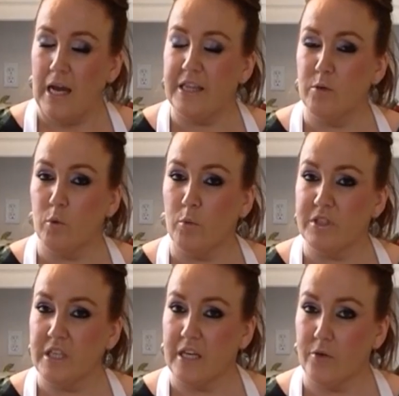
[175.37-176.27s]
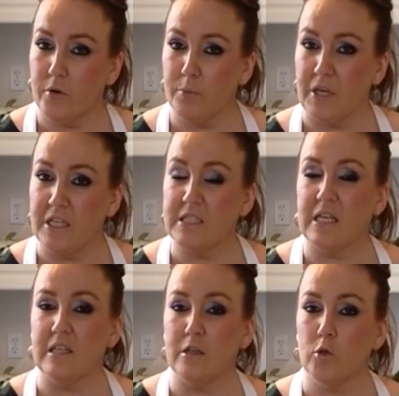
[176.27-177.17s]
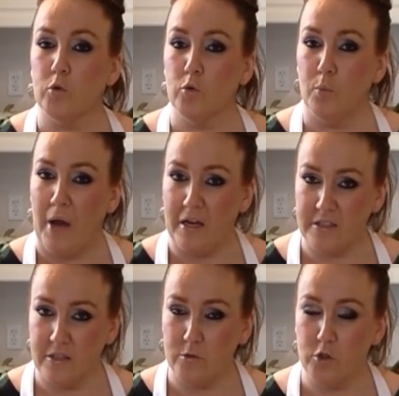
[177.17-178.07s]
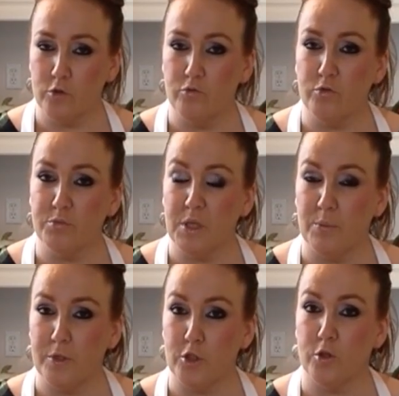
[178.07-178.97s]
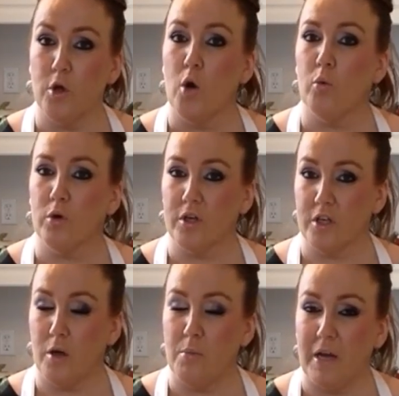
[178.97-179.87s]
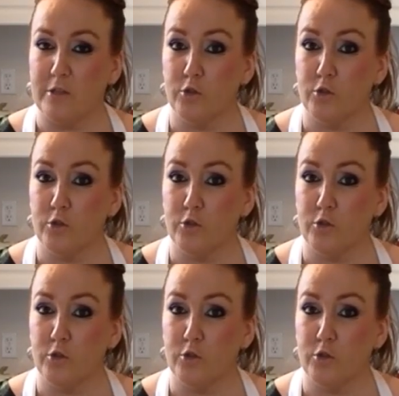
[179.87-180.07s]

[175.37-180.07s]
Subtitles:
And then when we take out our base and let it cool back down to room temperature, we're going to come back